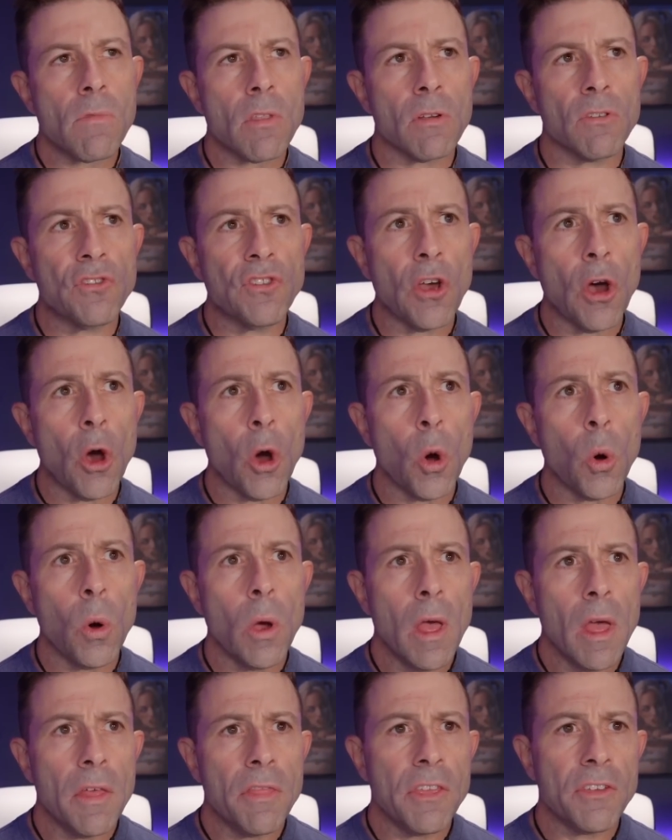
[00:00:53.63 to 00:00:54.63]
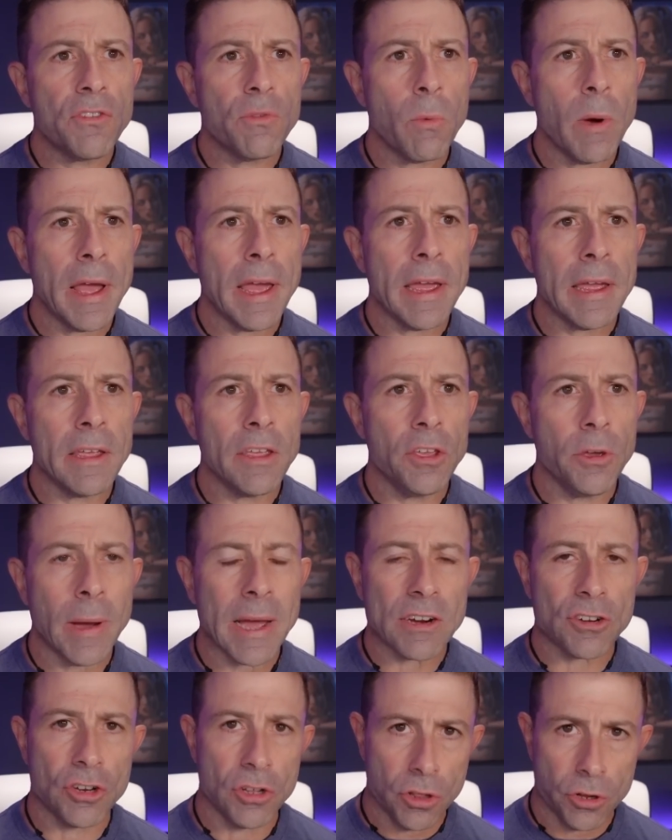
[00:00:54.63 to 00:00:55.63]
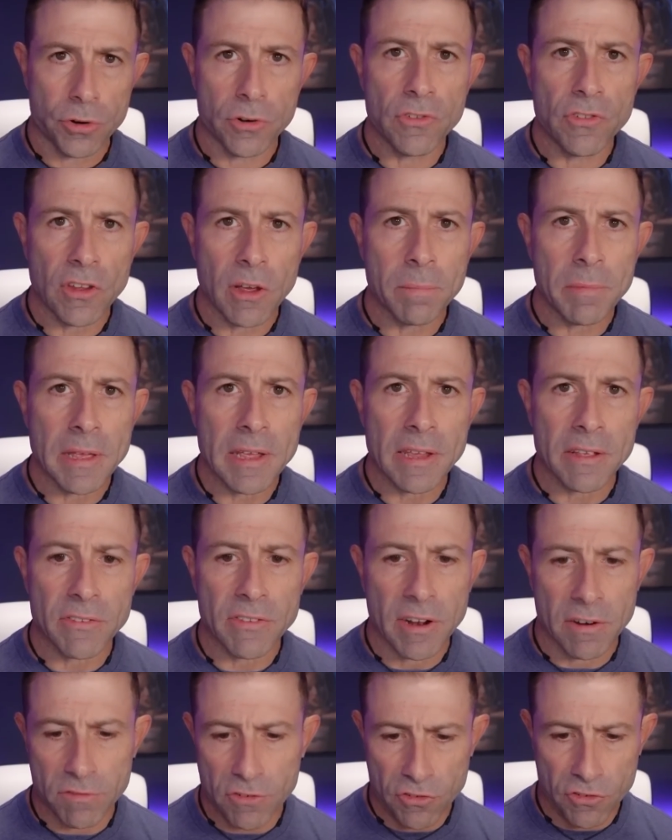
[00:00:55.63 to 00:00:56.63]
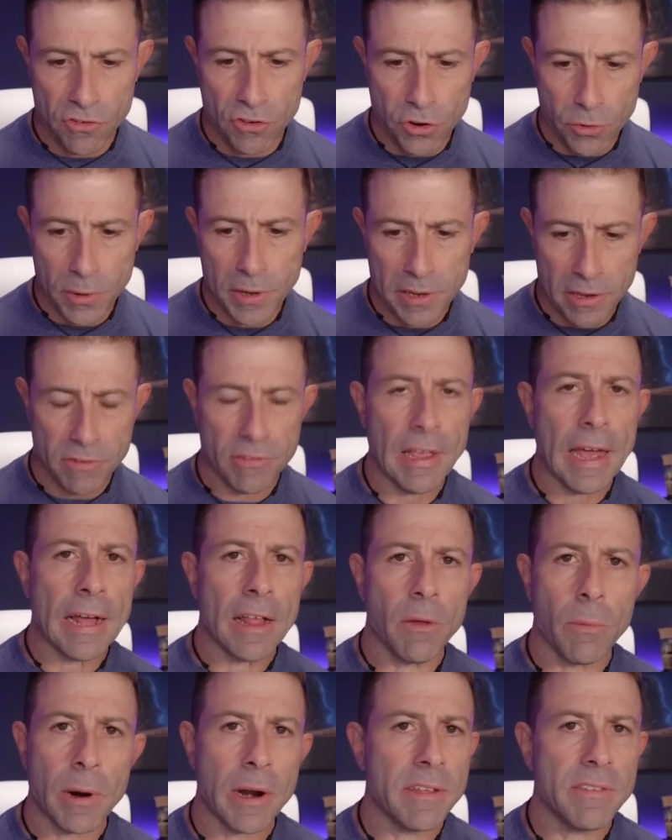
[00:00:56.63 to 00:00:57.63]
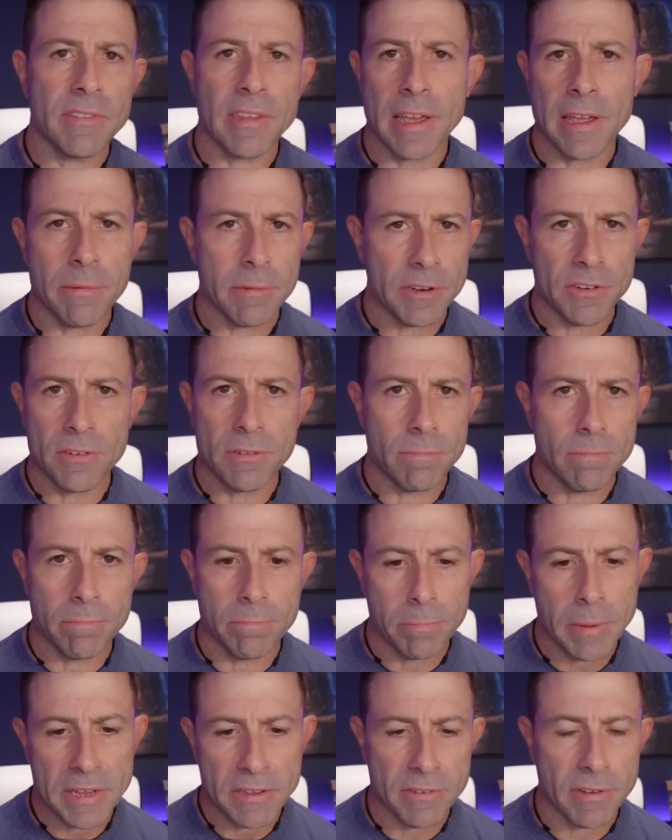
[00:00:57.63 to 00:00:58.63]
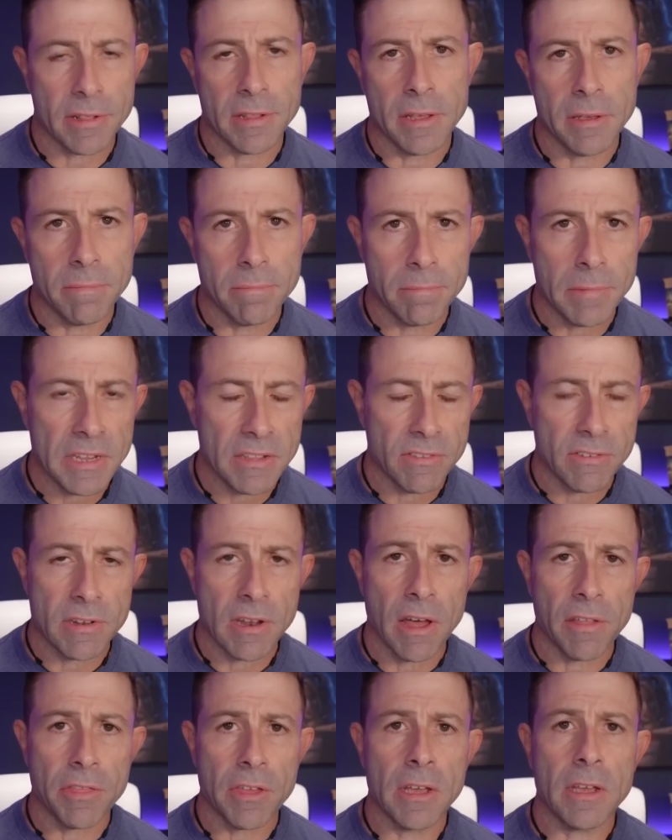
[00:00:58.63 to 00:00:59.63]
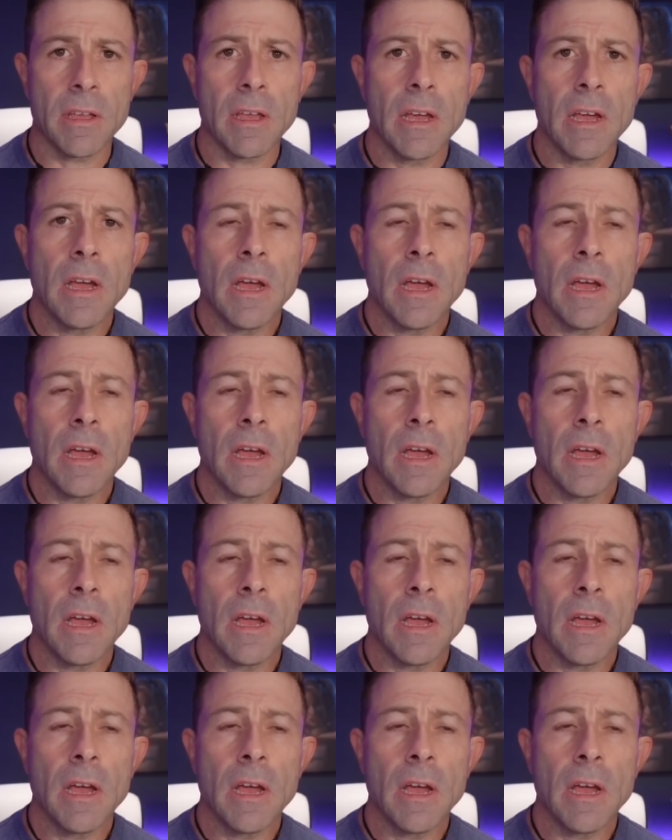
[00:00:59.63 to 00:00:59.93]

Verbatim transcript: So this way you actually learn something instead of just doing exactly what I say, which basically means nothing.